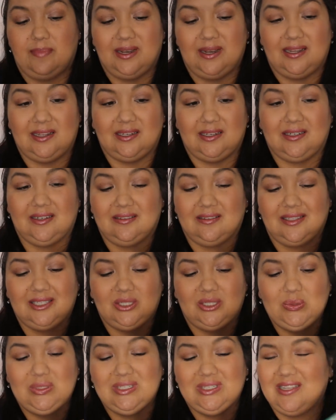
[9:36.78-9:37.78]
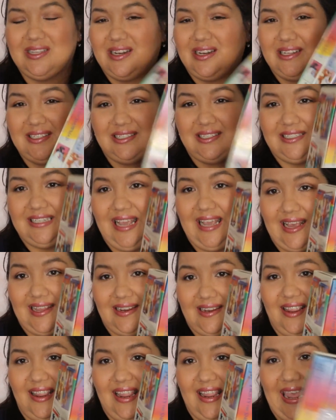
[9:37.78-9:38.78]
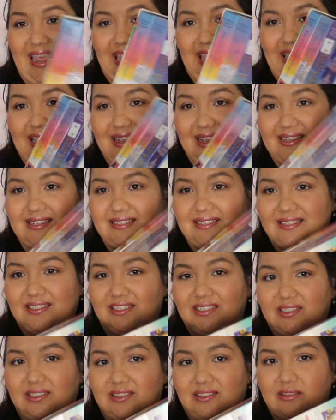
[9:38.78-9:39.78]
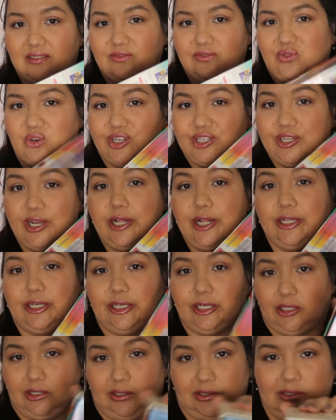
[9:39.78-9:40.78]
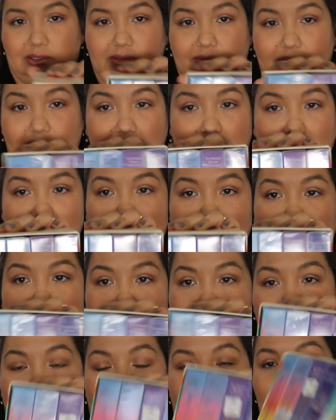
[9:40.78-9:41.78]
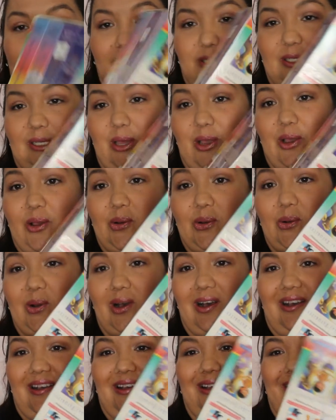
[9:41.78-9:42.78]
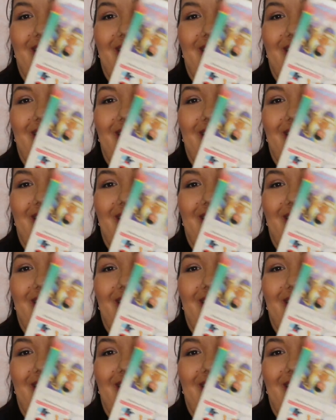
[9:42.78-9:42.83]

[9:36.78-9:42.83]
but this was in a set and for $1. So